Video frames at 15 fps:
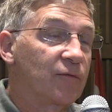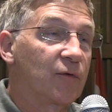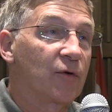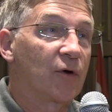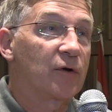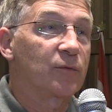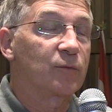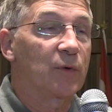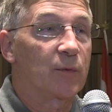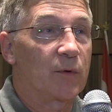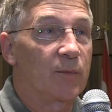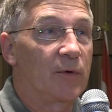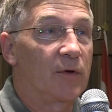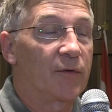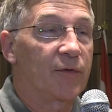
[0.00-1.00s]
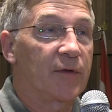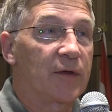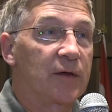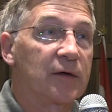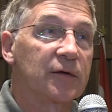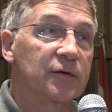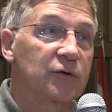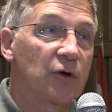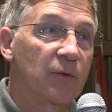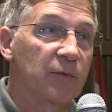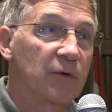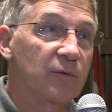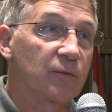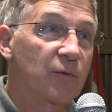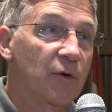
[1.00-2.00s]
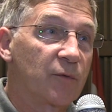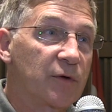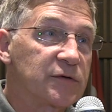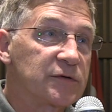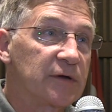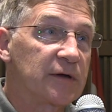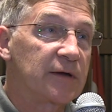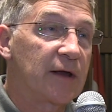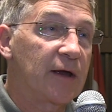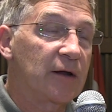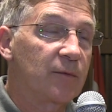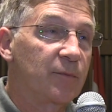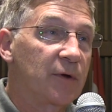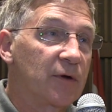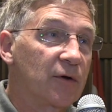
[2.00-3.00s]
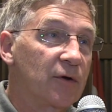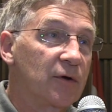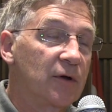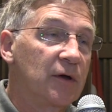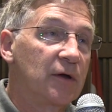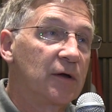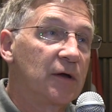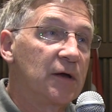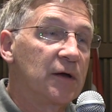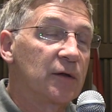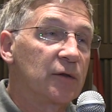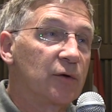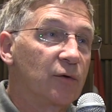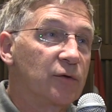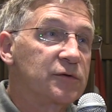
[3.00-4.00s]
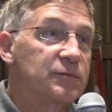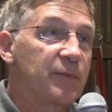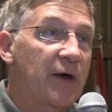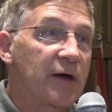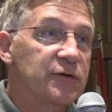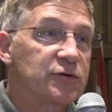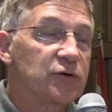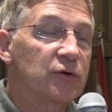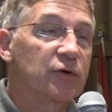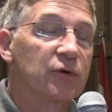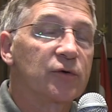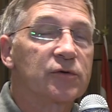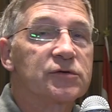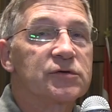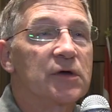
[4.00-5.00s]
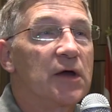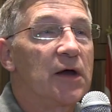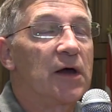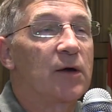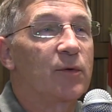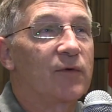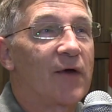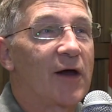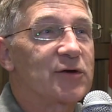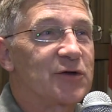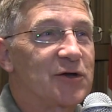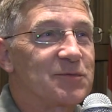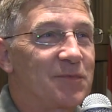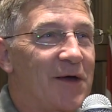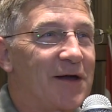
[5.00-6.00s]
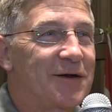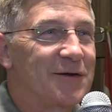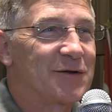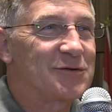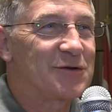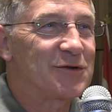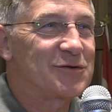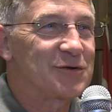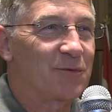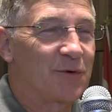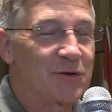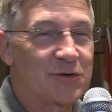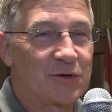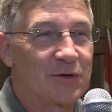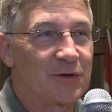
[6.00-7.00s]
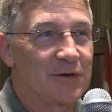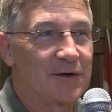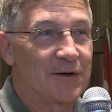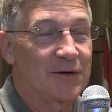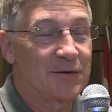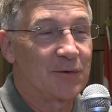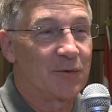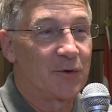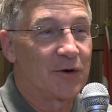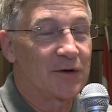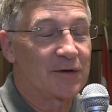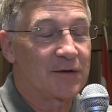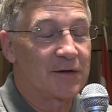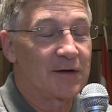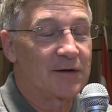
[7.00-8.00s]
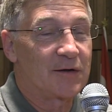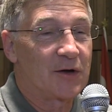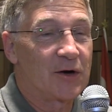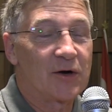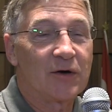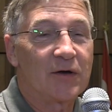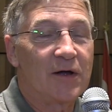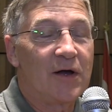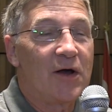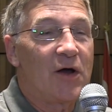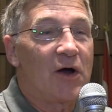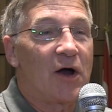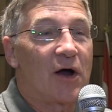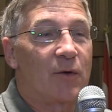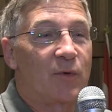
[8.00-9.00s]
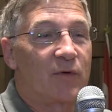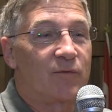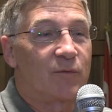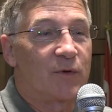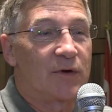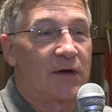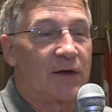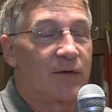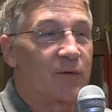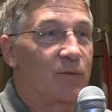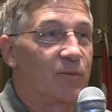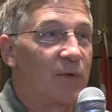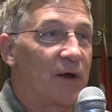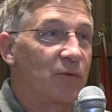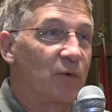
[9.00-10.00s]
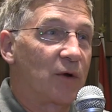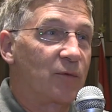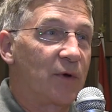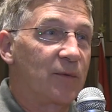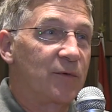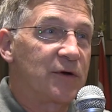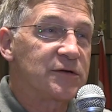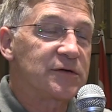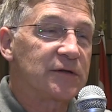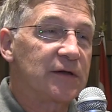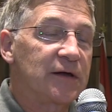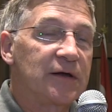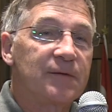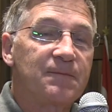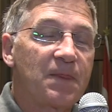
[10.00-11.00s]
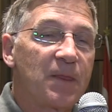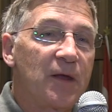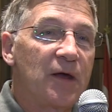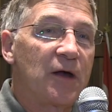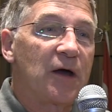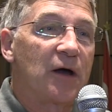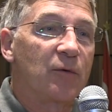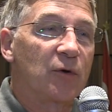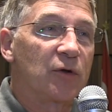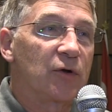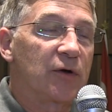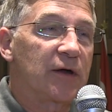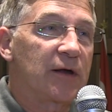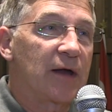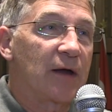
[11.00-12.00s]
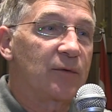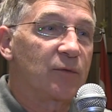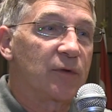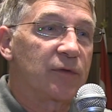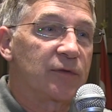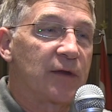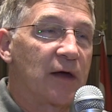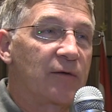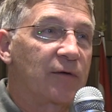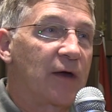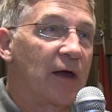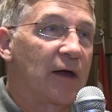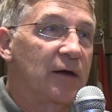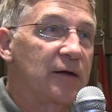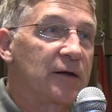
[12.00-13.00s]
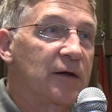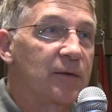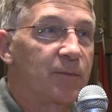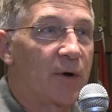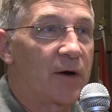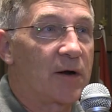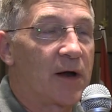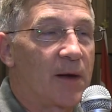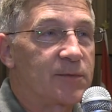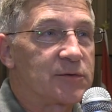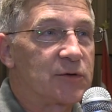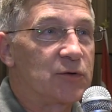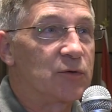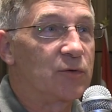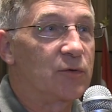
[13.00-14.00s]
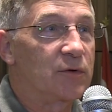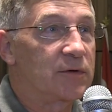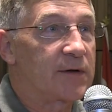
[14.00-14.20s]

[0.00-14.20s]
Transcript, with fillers: for it. We rebuilt the uh, terminal more recently to handle bigger loads, passenger loads. Uh, we've actually expanded it since the original uh, work done there. Uh, we've redone the main runway recently. Uh, we're looking at, with NAV Canada, perhaps a new